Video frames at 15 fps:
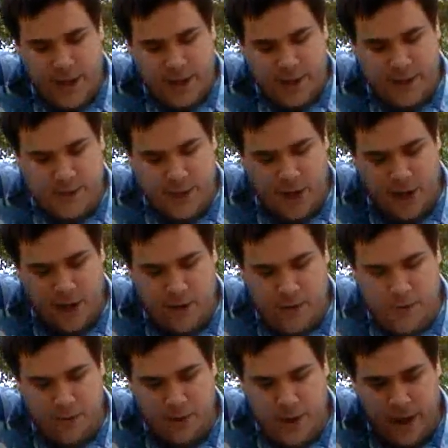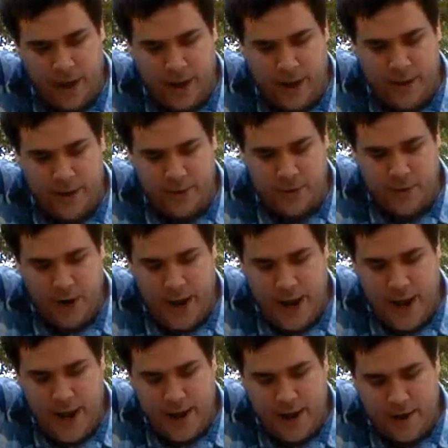So if you
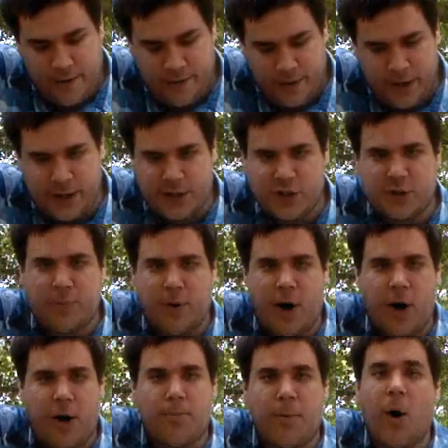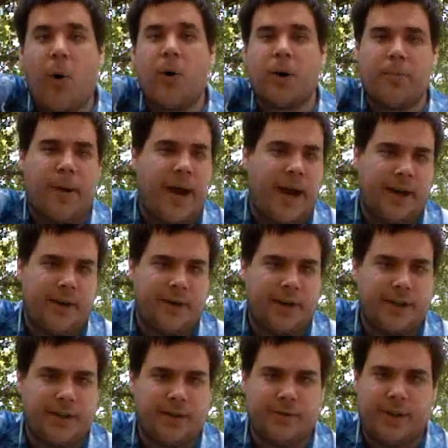have like a small mower battery,
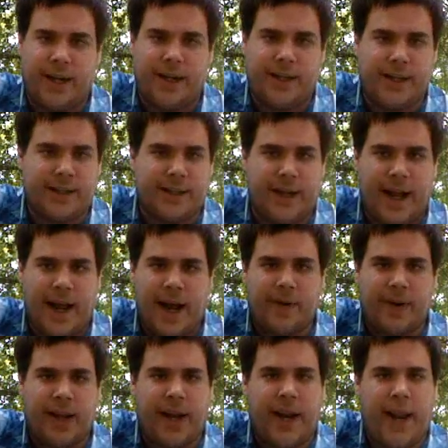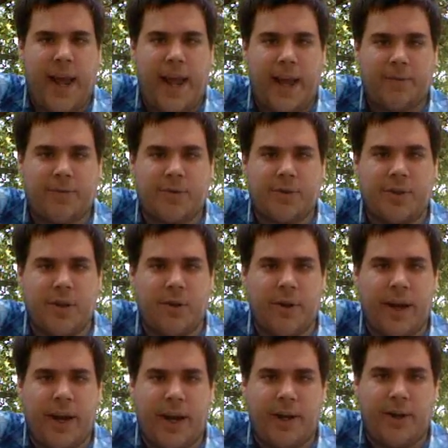something that doesn't have a lot of amps to
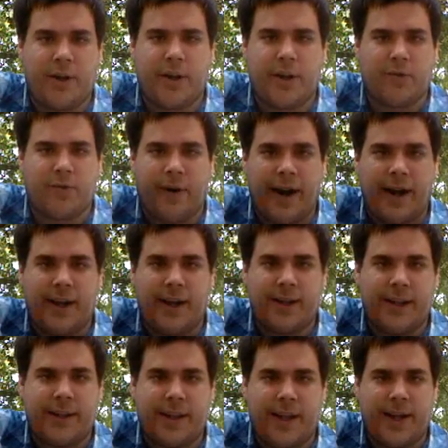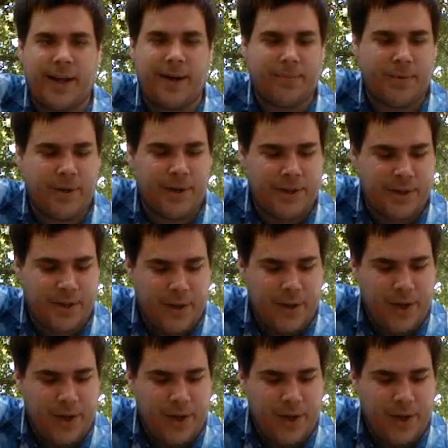it, and you can regulate the amperage,